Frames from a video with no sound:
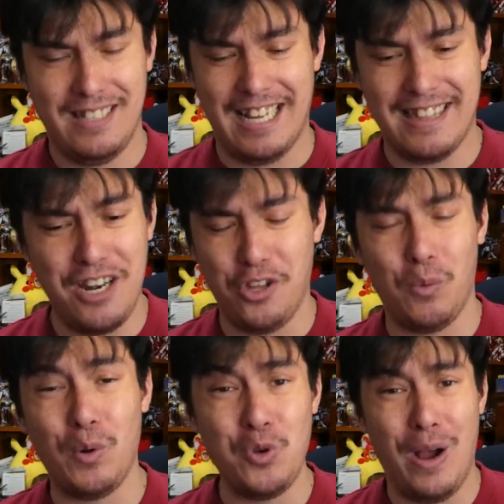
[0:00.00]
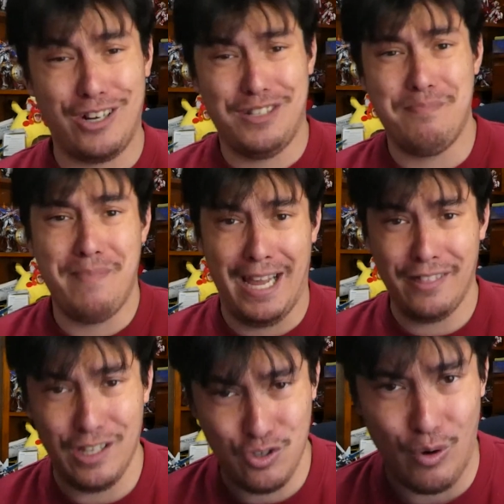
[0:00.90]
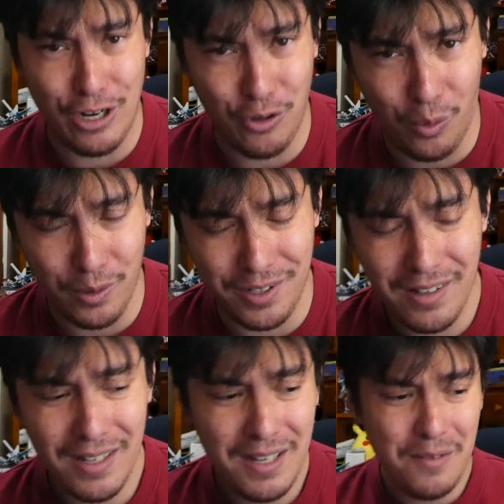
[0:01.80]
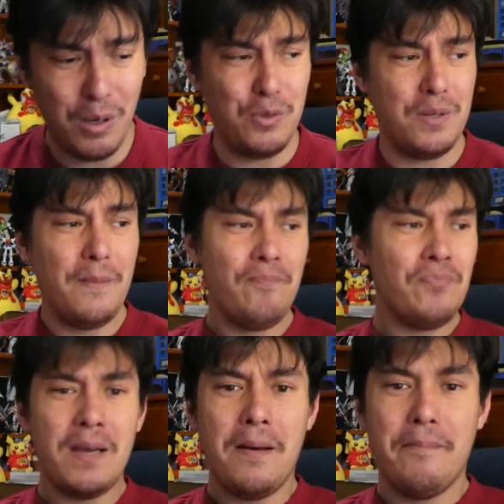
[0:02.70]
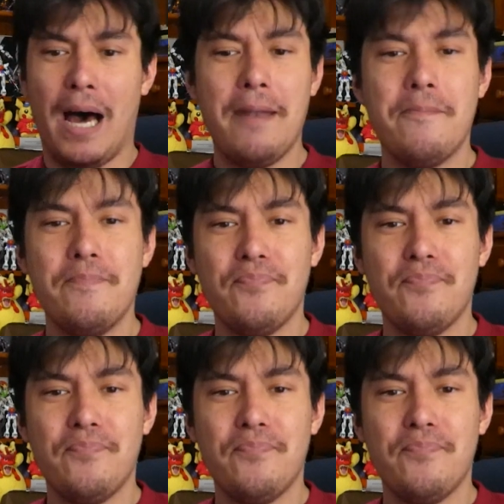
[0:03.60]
Like, they're not the one who actually made the Dreadnought. But